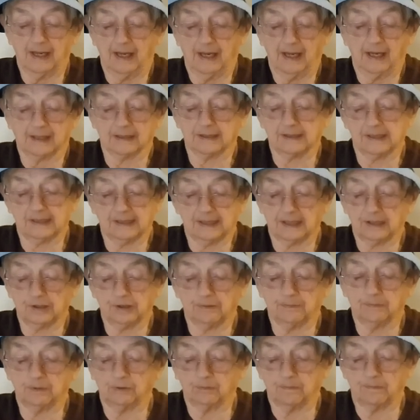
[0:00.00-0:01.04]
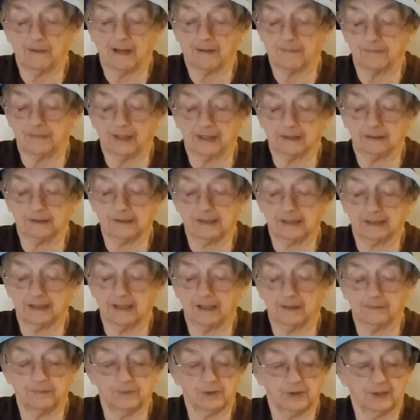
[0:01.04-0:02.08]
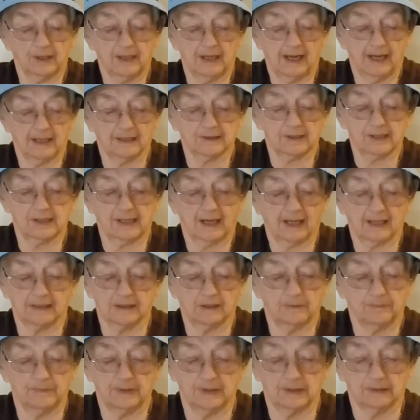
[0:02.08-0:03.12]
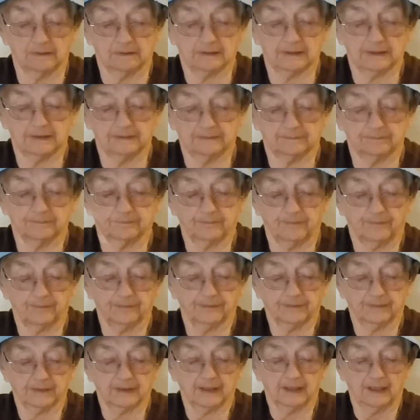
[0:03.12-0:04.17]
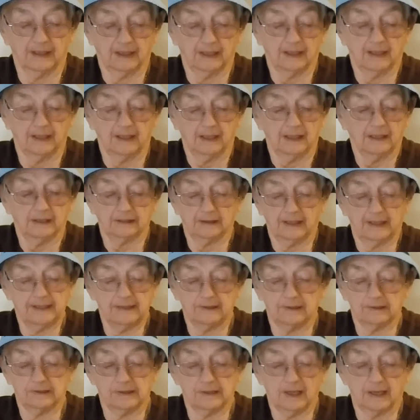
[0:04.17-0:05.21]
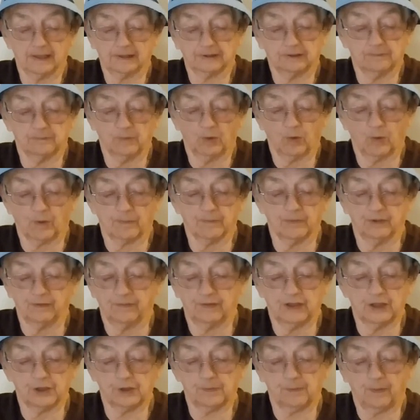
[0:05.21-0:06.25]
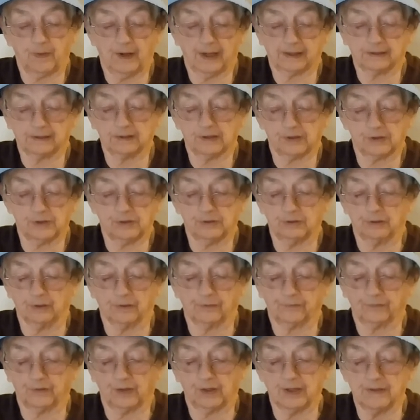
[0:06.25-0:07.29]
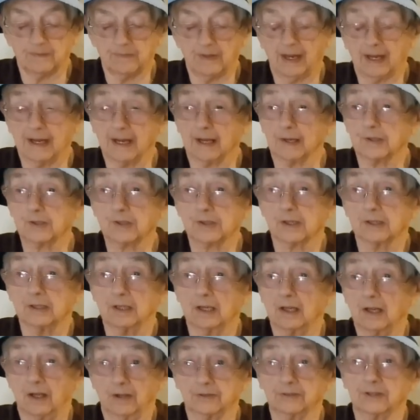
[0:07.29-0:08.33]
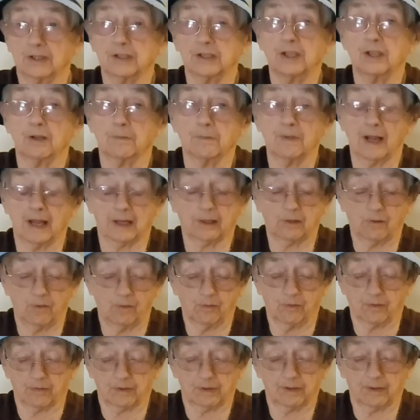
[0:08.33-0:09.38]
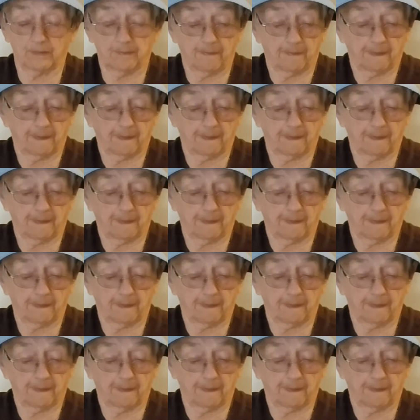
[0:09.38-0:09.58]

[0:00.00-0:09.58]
accessible by metal steps outside the building. Later, Dr. Moore moved his practice to a frame house on a nearby corner.